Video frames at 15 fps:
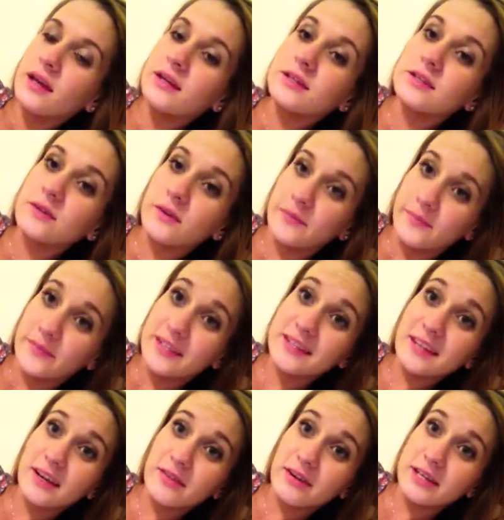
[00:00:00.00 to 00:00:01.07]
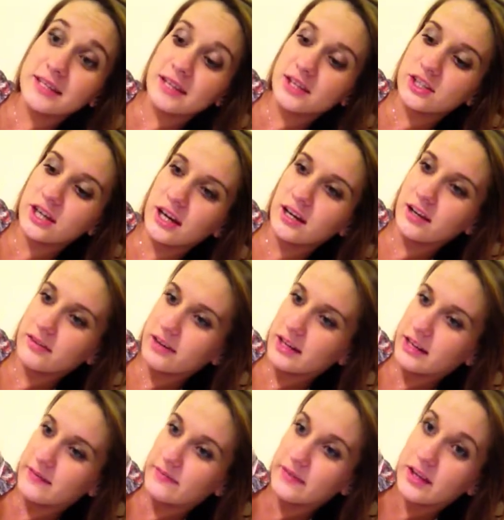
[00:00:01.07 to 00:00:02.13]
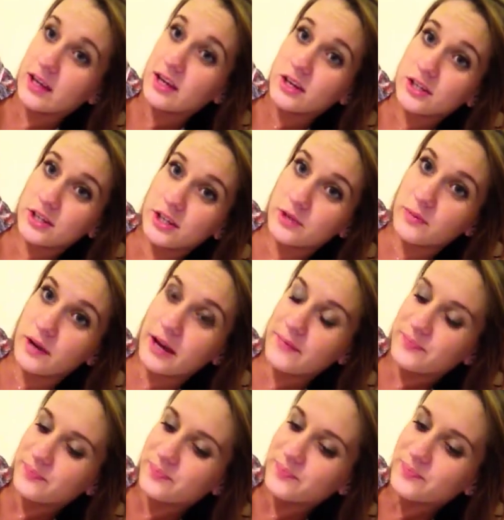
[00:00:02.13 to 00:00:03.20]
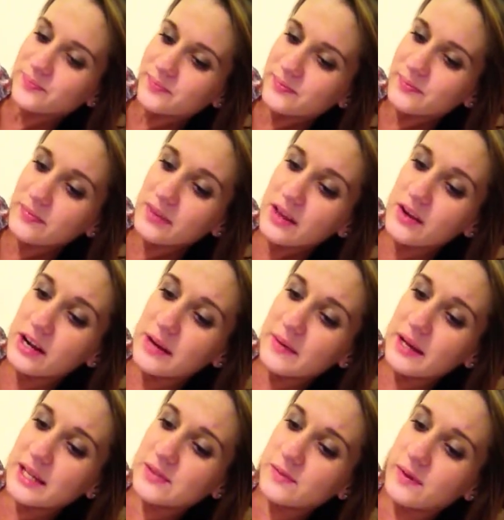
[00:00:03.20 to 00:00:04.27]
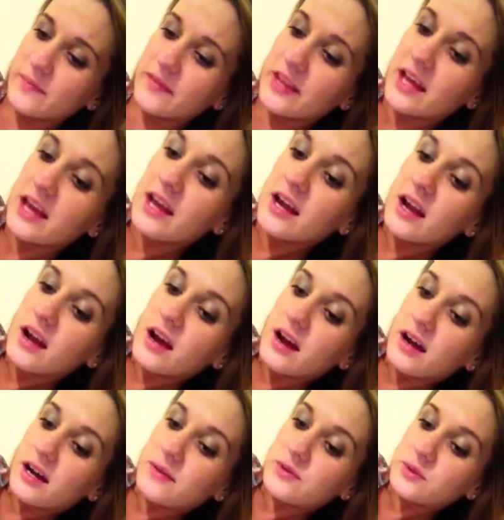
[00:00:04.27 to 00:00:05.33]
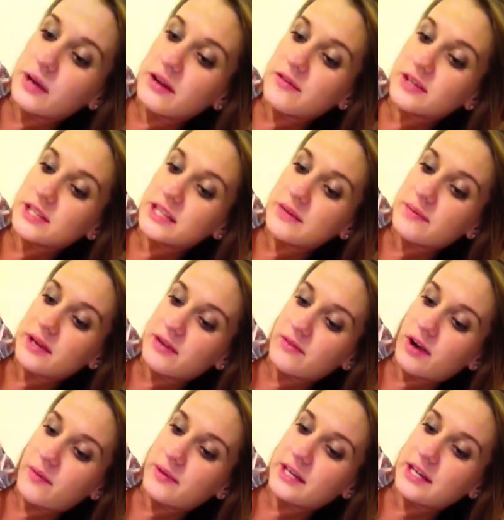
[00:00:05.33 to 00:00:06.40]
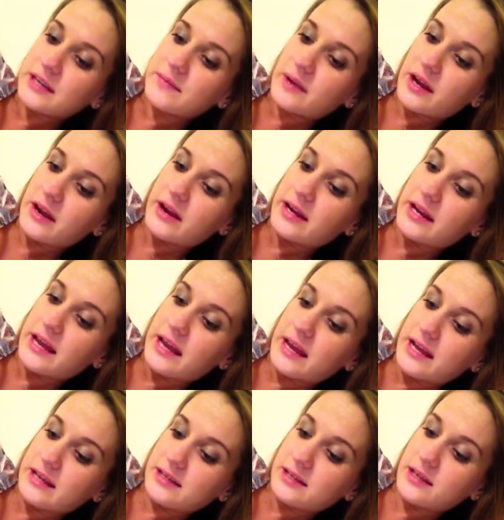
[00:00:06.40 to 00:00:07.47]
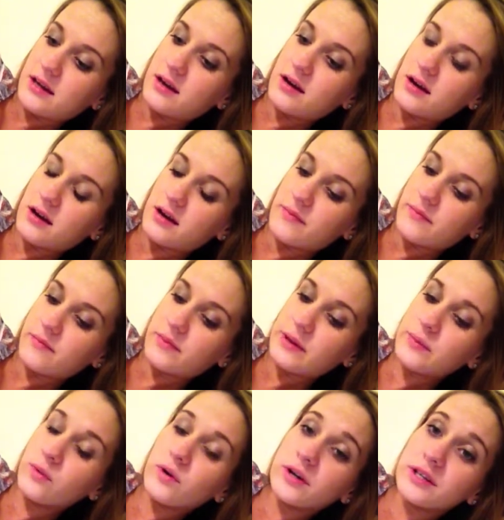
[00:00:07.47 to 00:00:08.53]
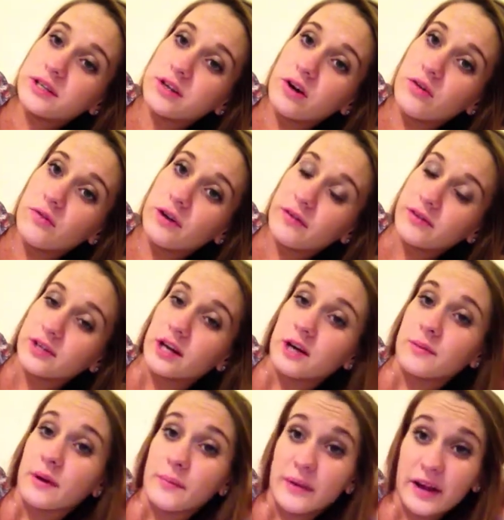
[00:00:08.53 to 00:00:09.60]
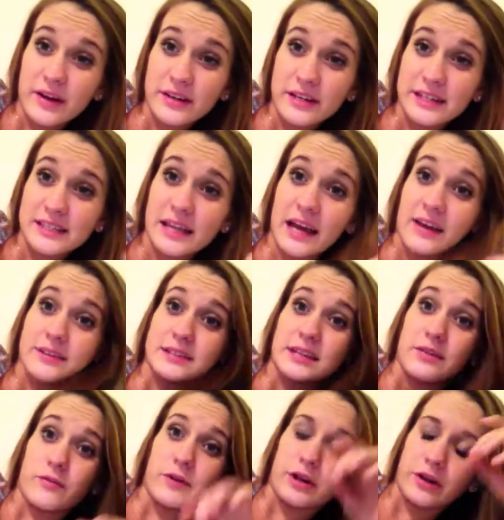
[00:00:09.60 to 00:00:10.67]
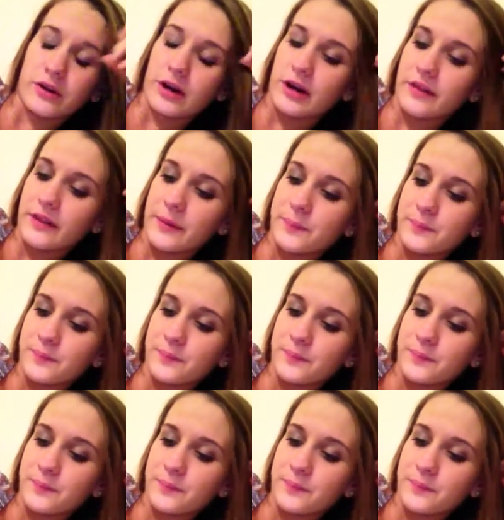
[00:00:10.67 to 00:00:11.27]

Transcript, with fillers: So it's like raising a child already. You're such a brat. Okay, next one um, do I ever see me and Robbie getting married? And um, people wanted to know if we ever talk about parenting styles and if we agree on them.